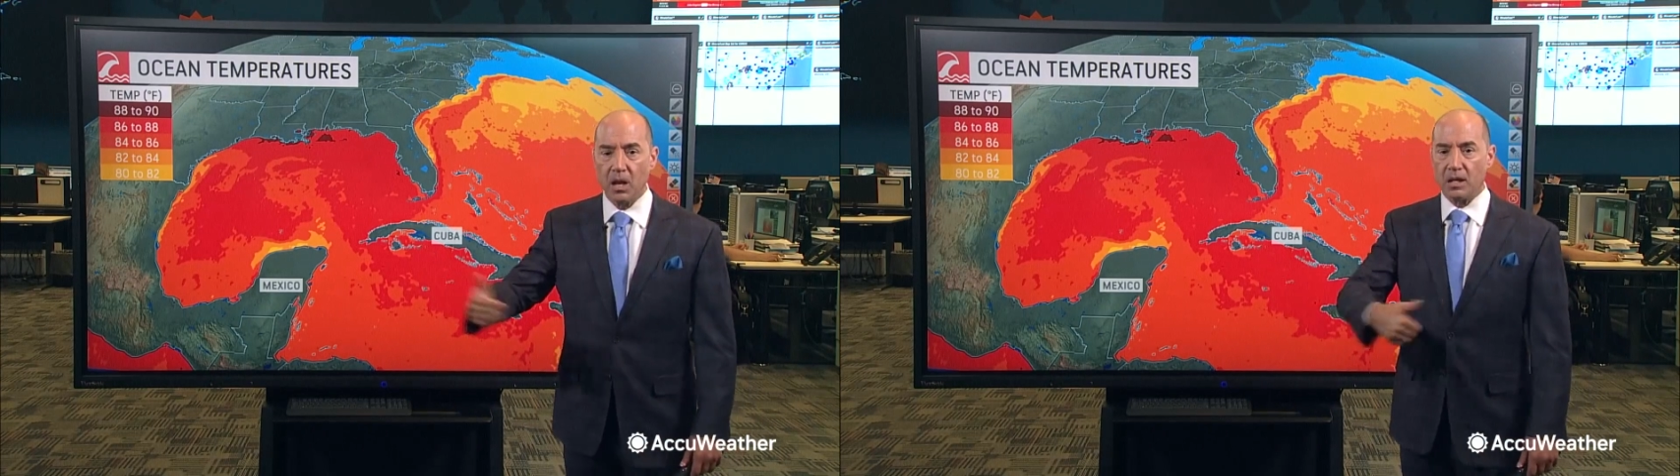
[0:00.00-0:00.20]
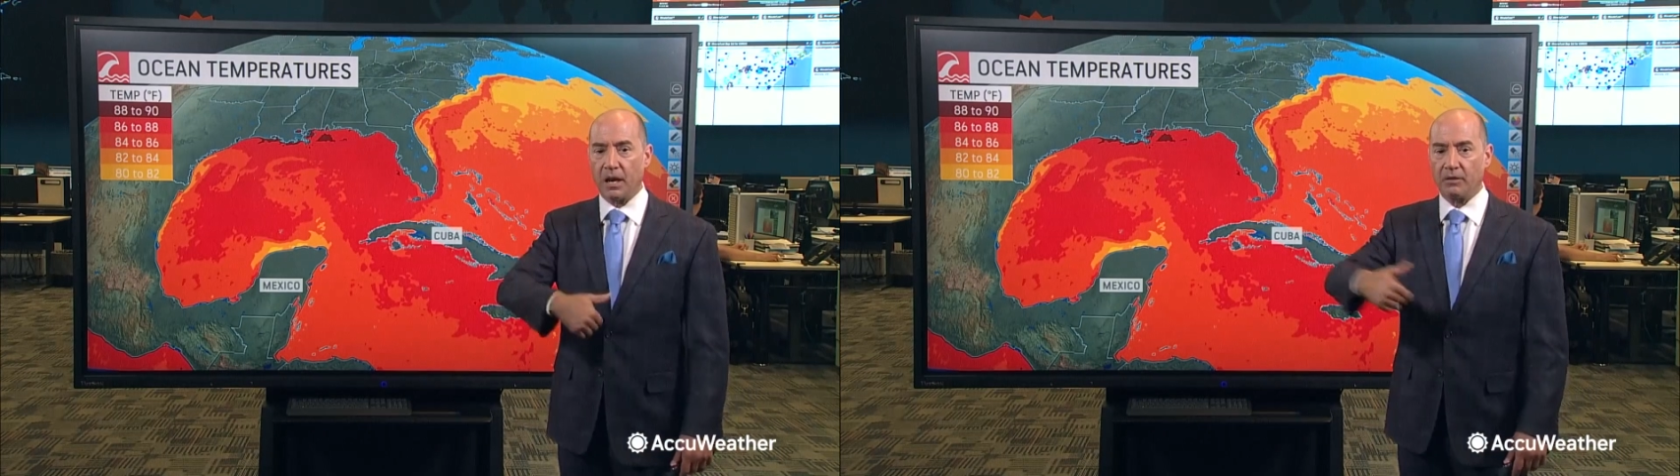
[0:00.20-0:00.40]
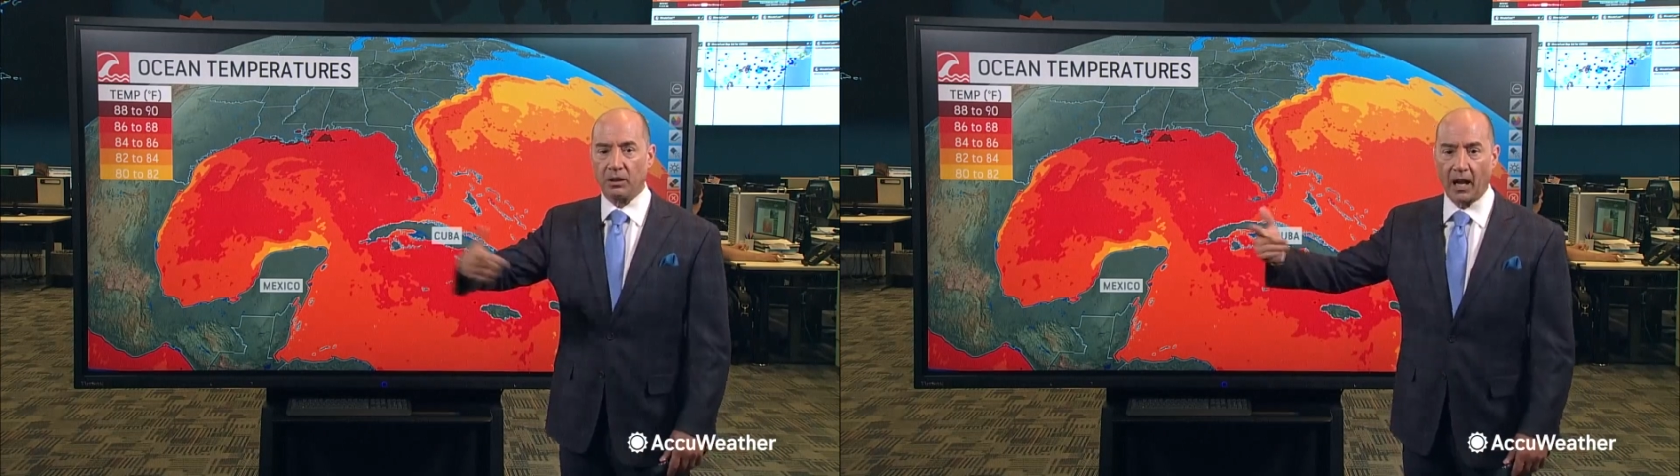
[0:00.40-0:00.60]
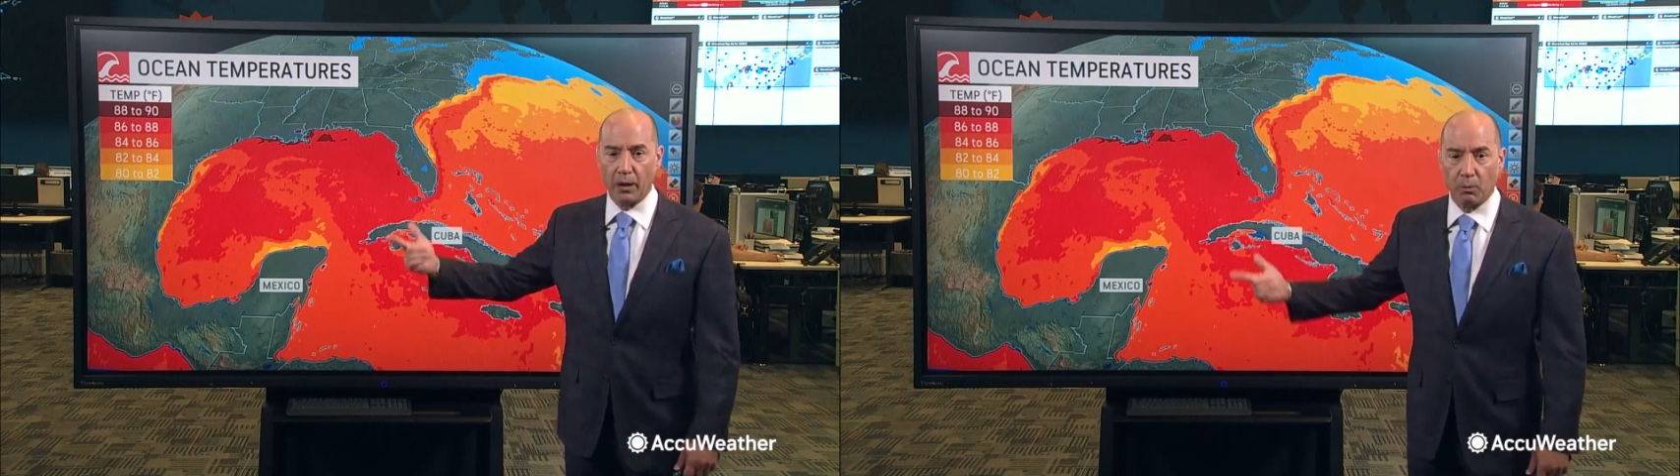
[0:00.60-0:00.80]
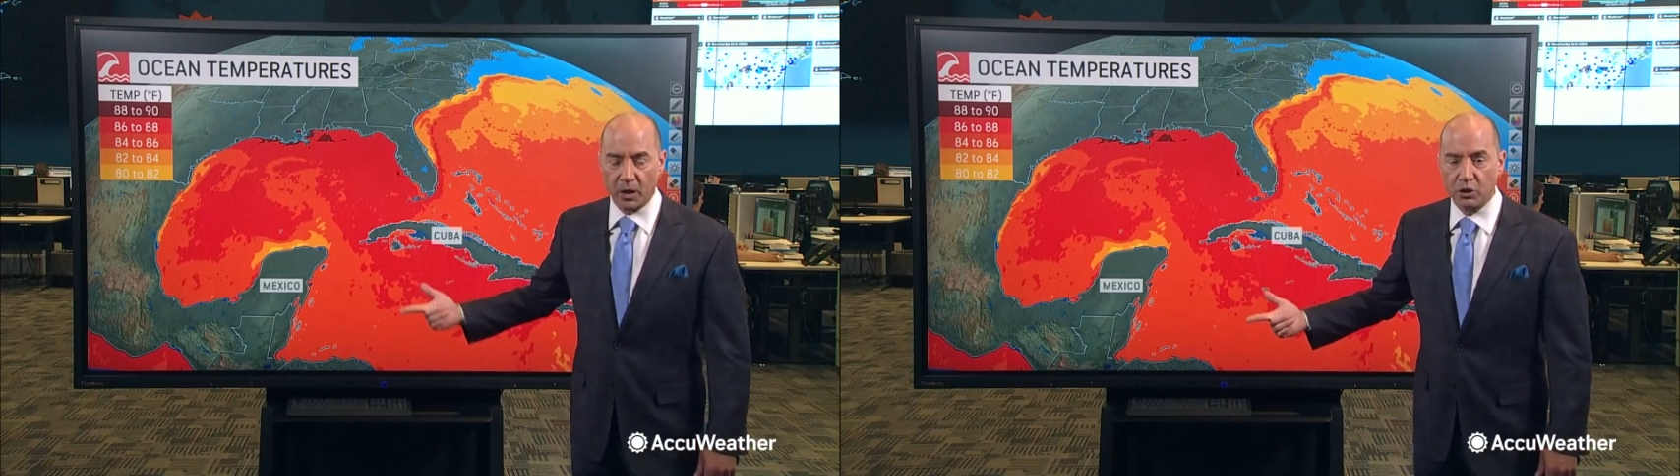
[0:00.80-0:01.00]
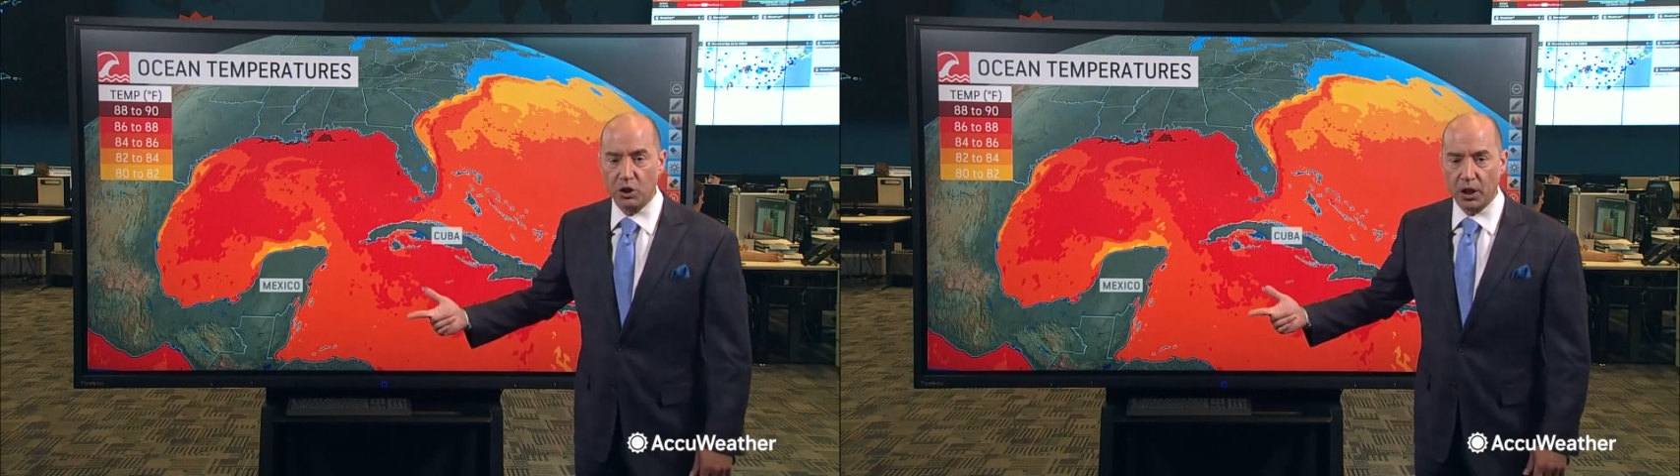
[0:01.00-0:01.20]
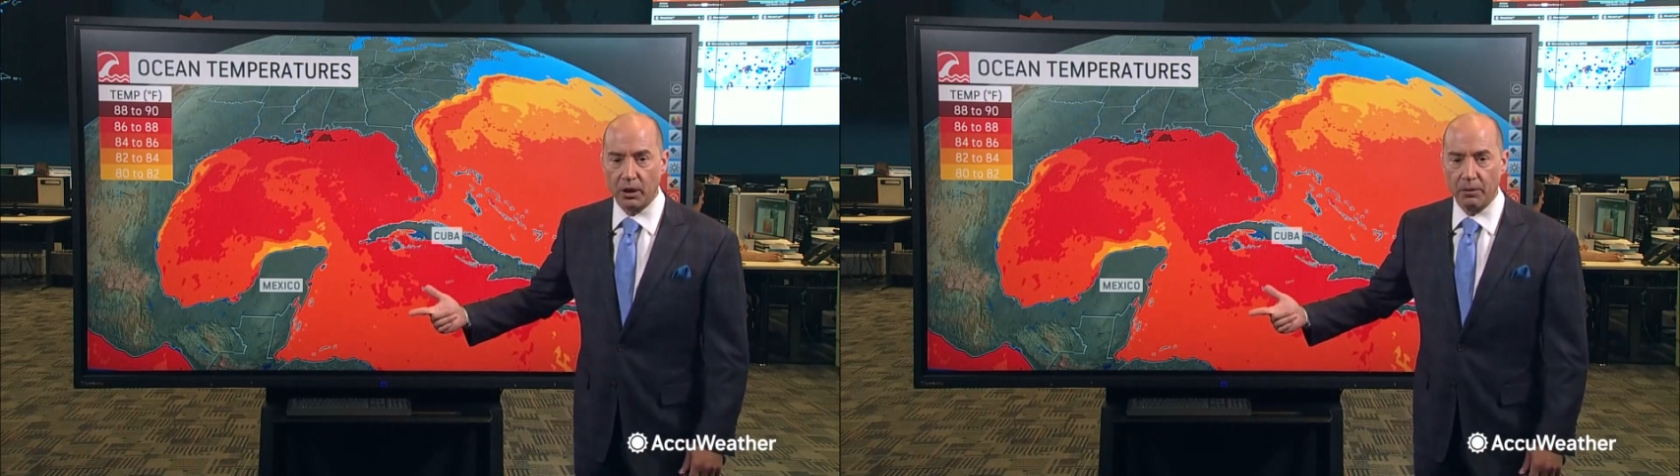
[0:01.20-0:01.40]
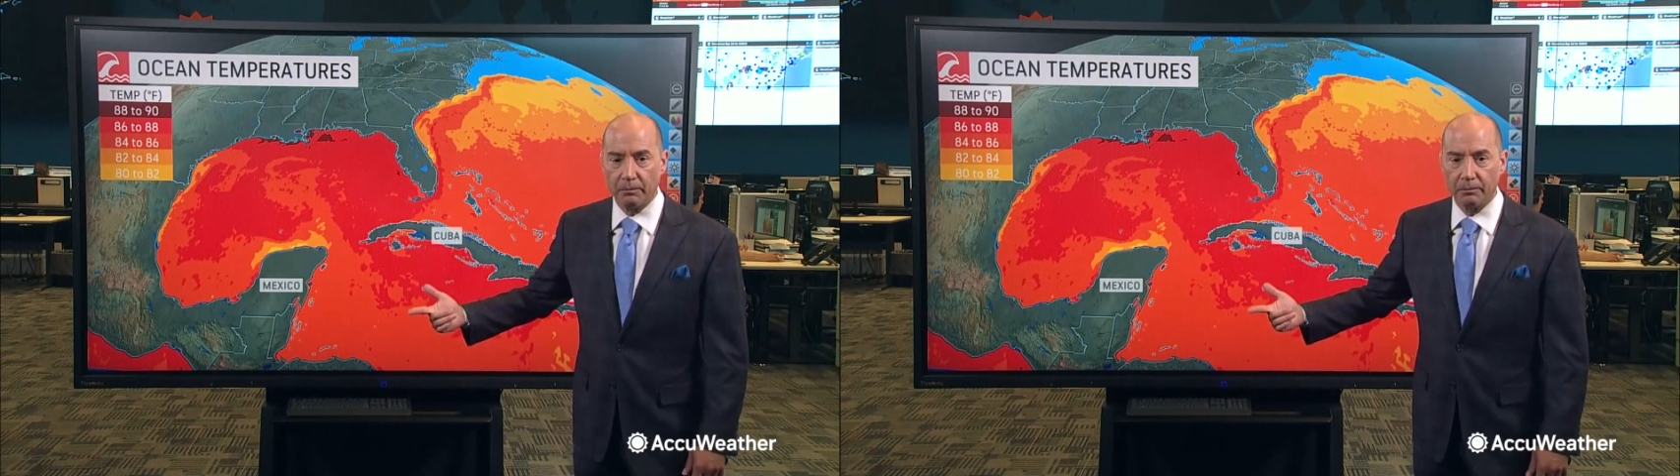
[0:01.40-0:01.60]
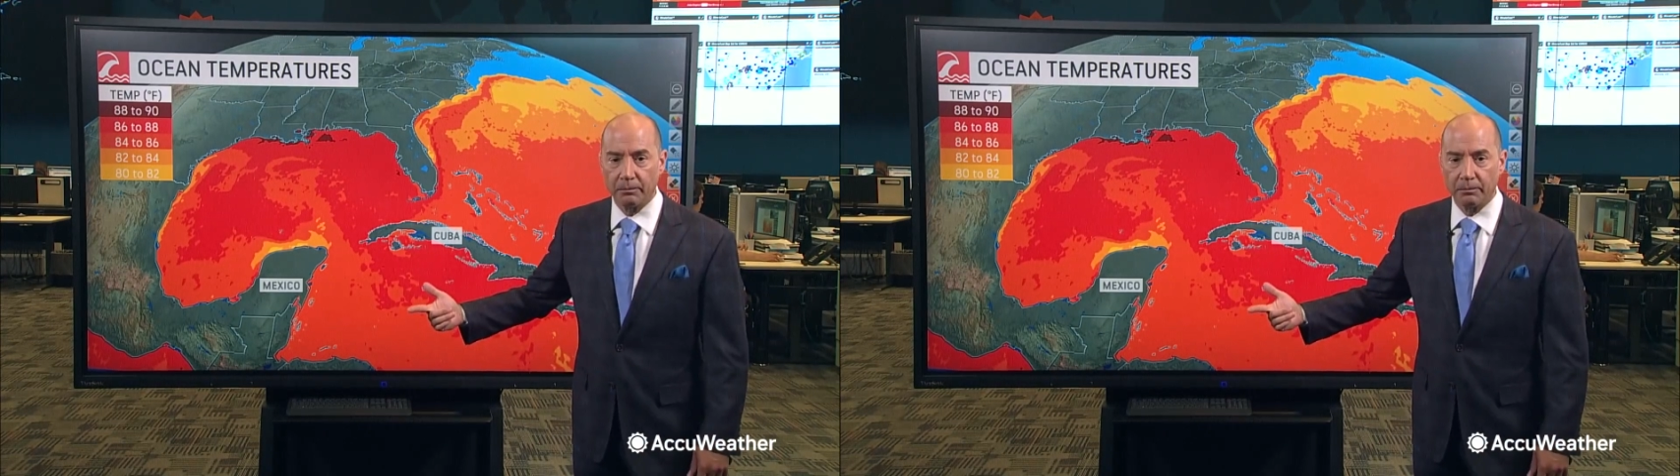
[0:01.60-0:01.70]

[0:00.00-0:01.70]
you have the light wind shear,